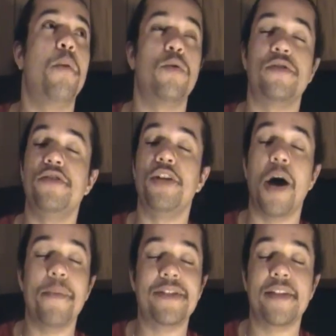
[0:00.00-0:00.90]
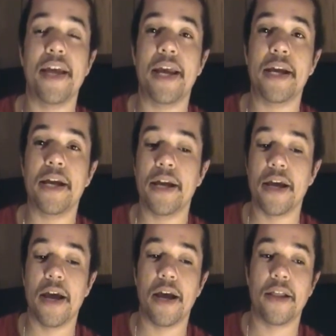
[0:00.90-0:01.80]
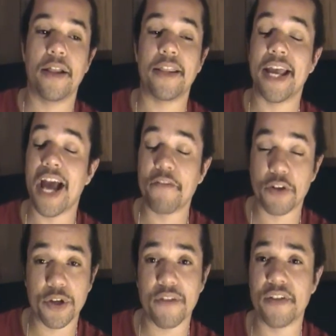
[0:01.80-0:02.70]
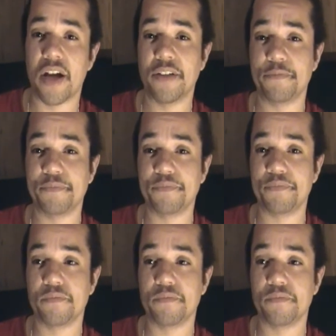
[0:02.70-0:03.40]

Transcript: most dumbest thing that they ever could have done